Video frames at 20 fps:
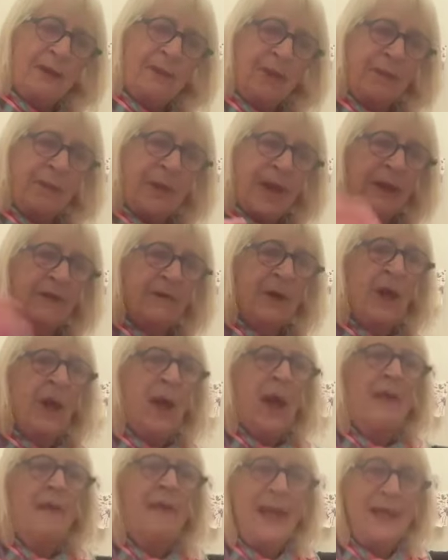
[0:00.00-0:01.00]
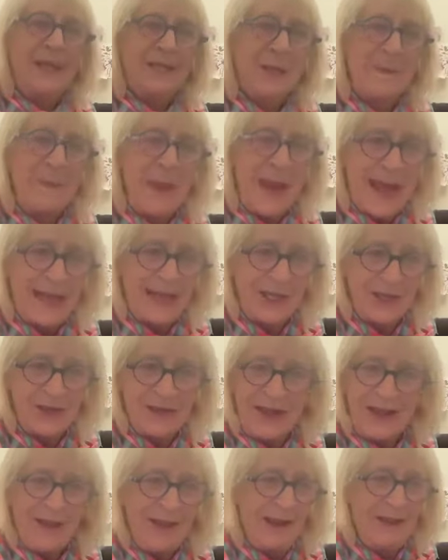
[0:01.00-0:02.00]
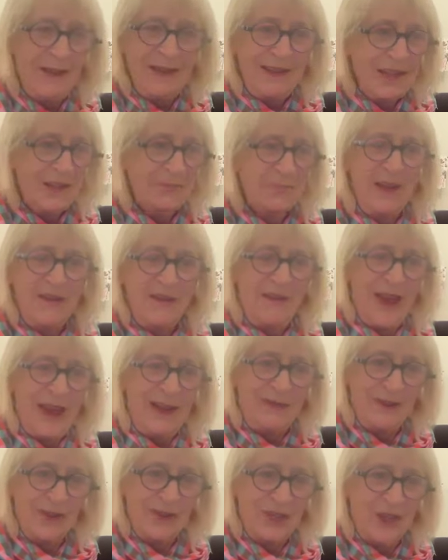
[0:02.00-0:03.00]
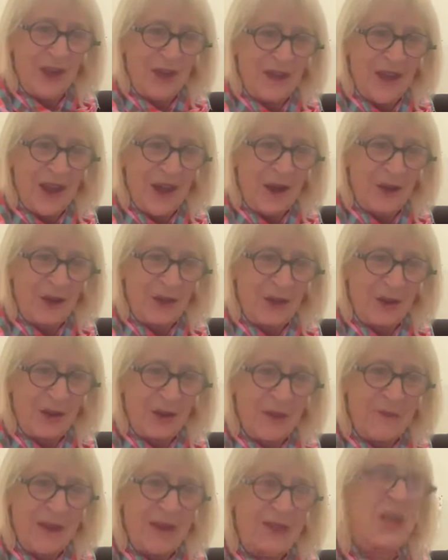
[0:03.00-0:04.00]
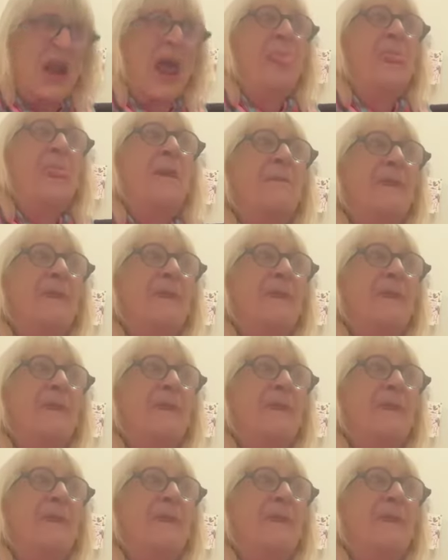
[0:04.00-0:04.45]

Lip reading: up the back of it, and there's a mansion. I think that's my favourite shot in the whole documentary. The